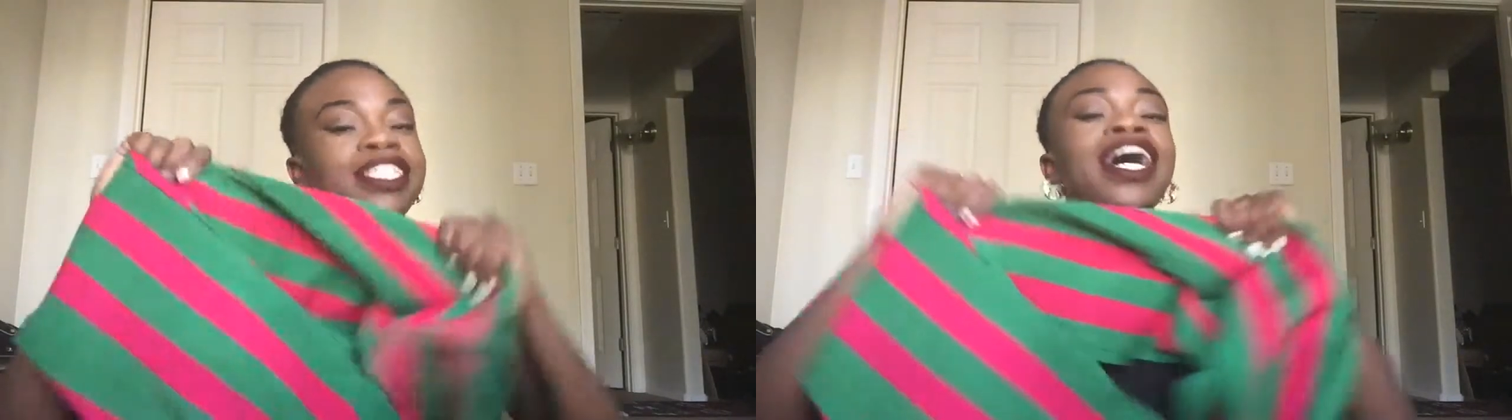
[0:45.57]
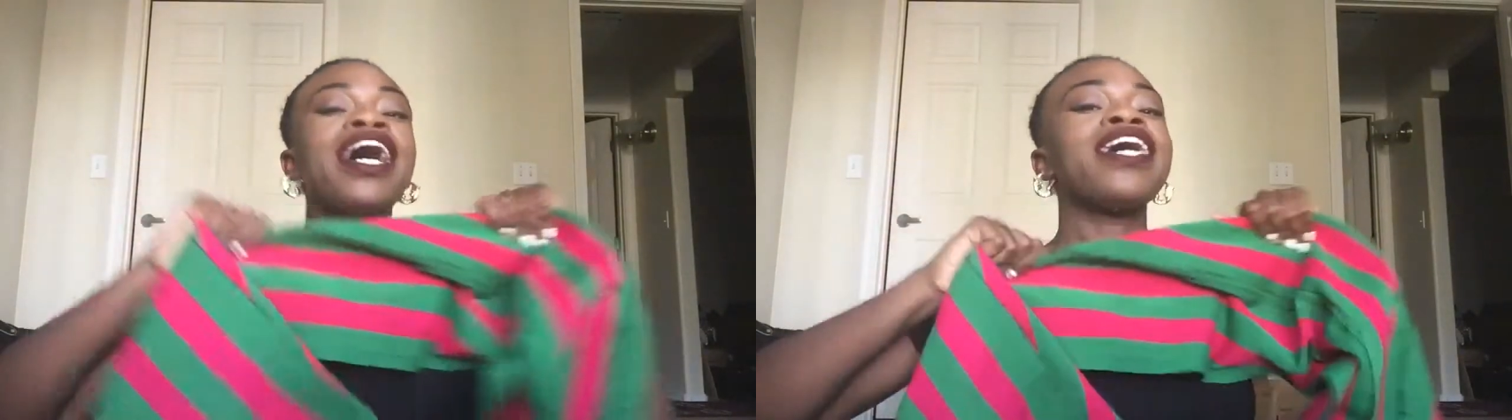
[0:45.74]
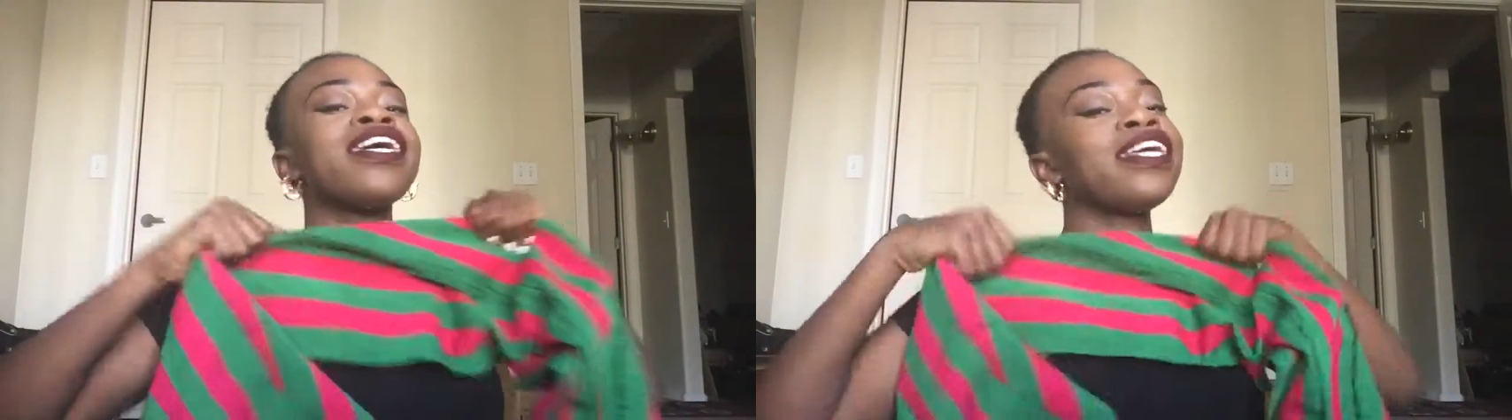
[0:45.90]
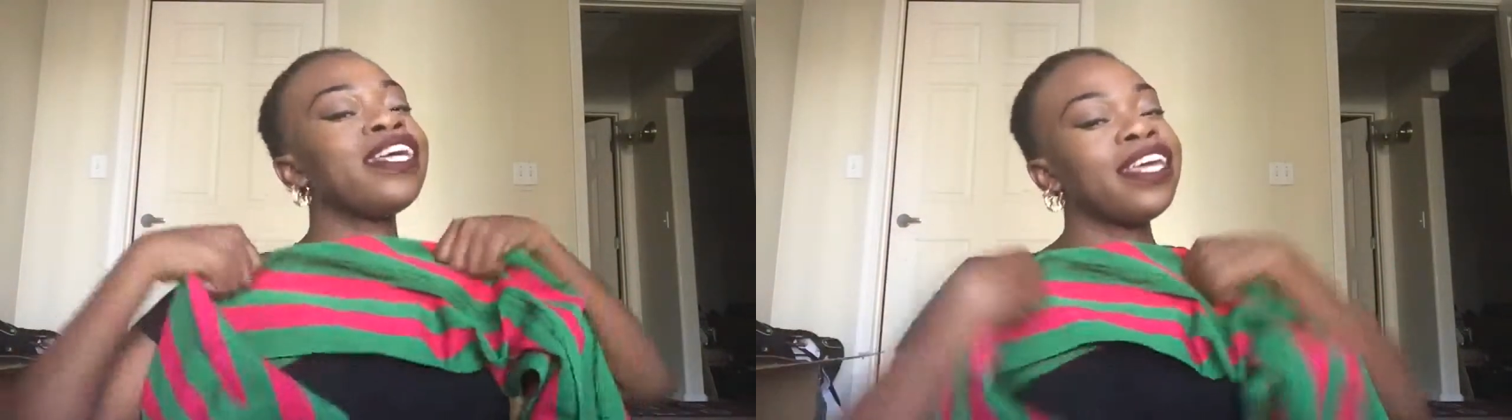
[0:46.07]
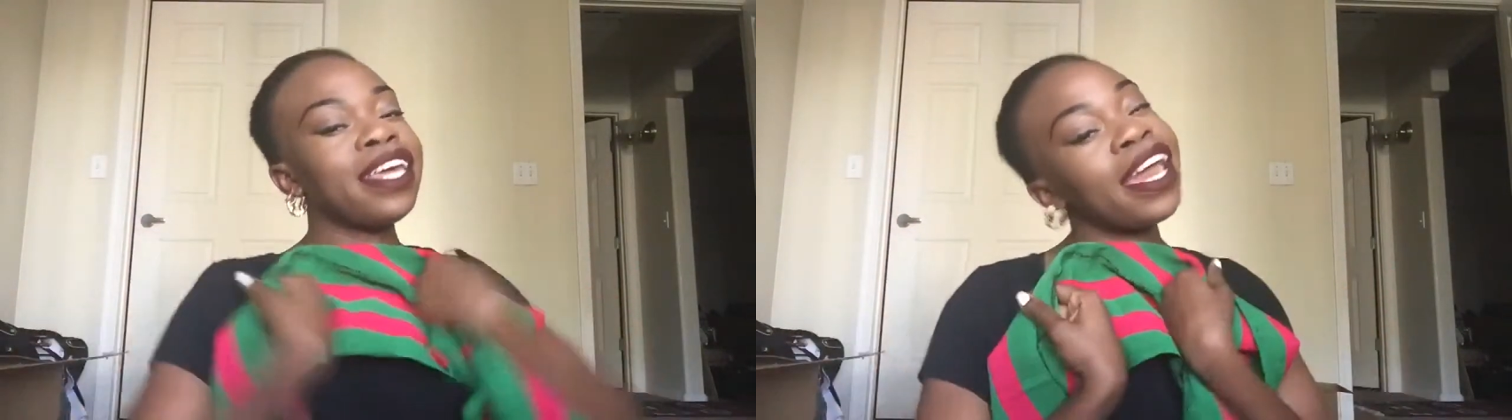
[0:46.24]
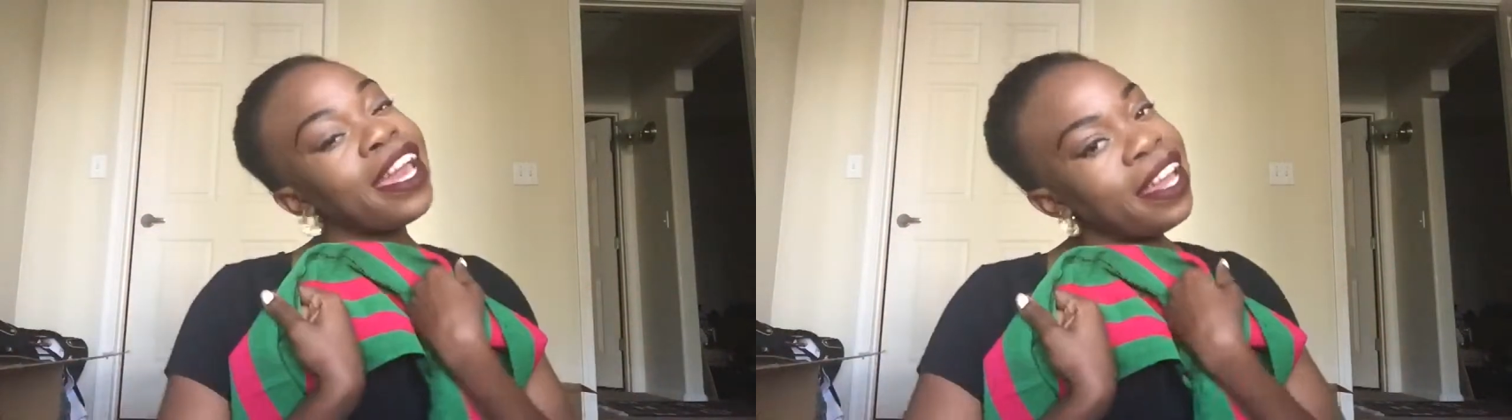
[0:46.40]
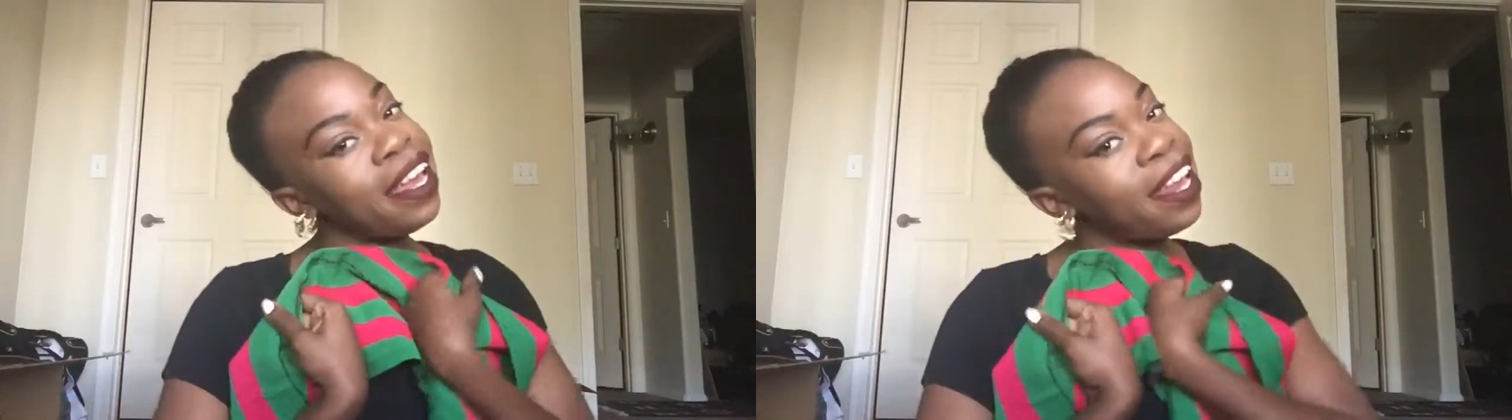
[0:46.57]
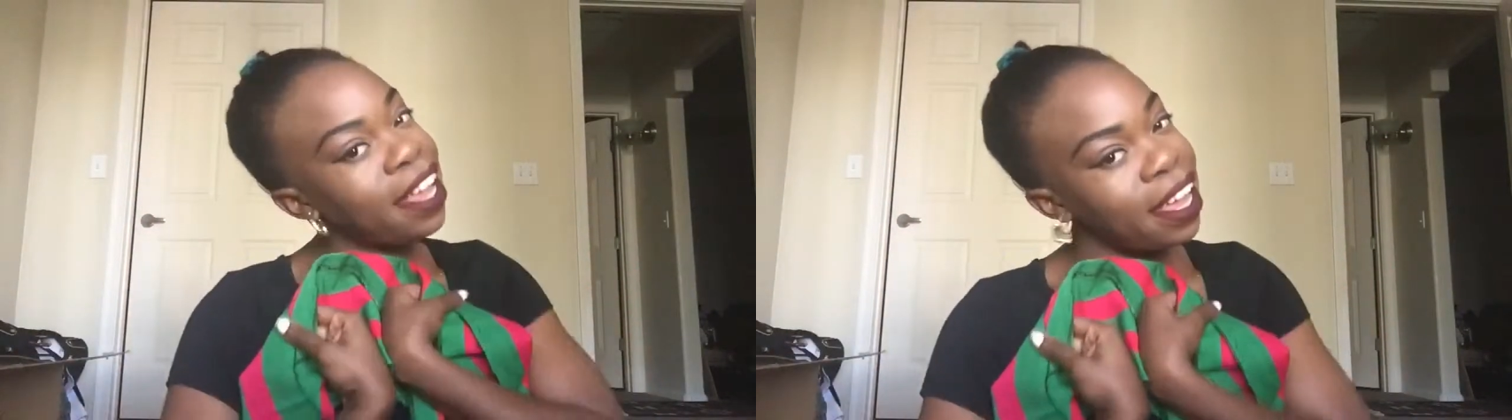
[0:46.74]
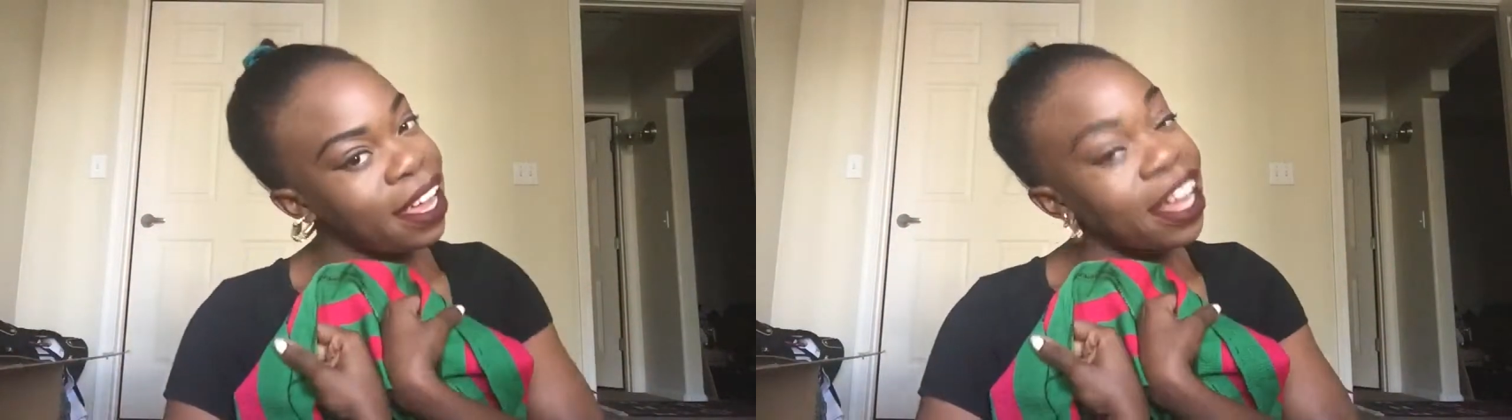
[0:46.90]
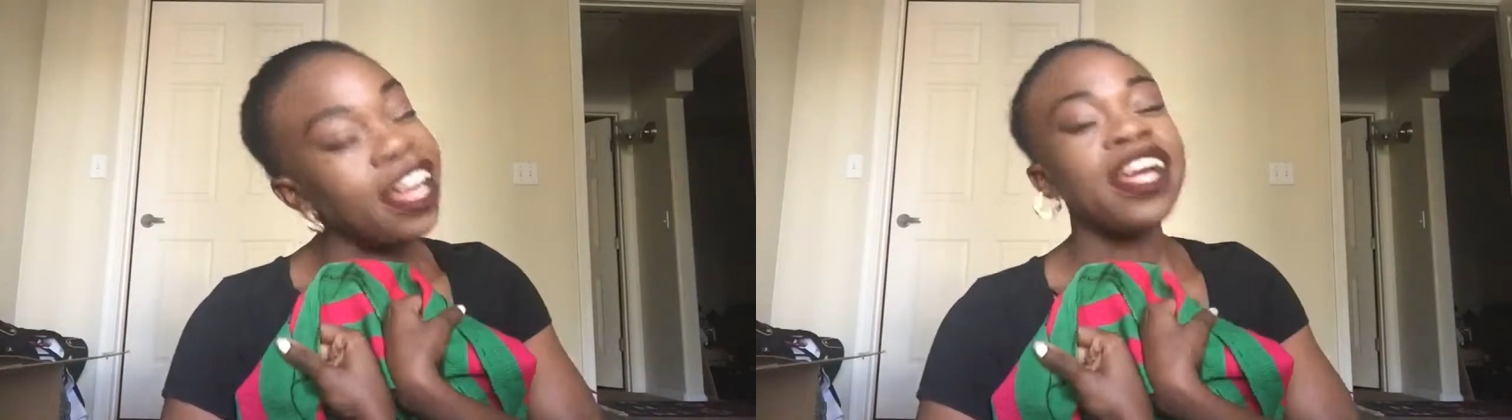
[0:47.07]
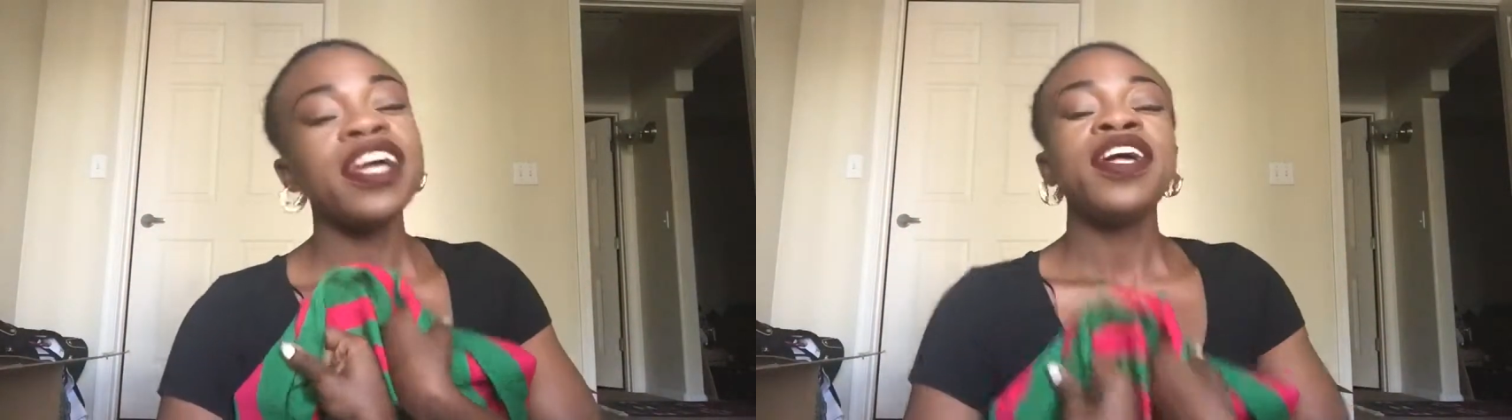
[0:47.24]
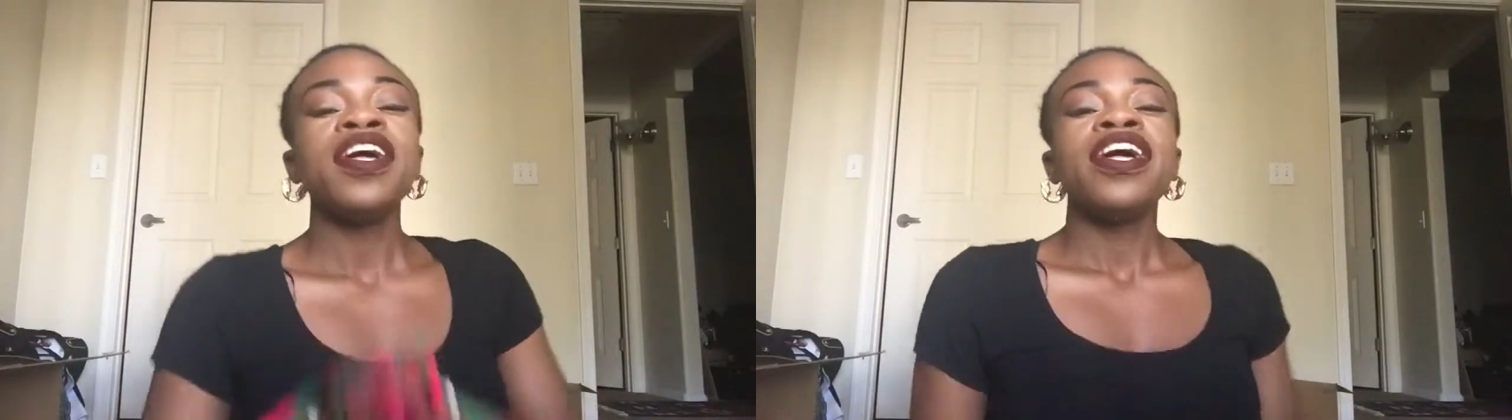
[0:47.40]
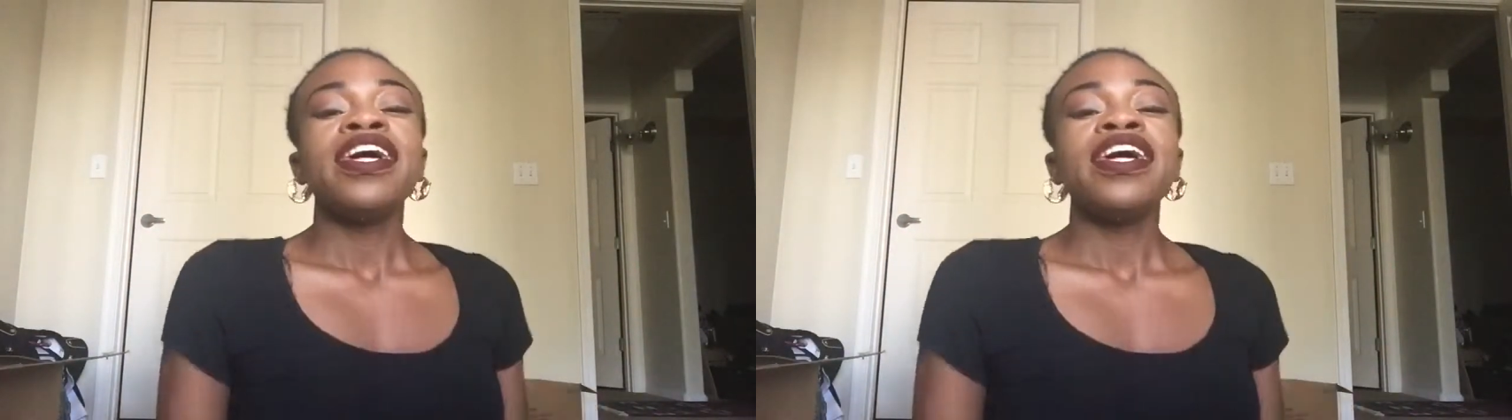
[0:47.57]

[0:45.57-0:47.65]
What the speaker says: tie Gele.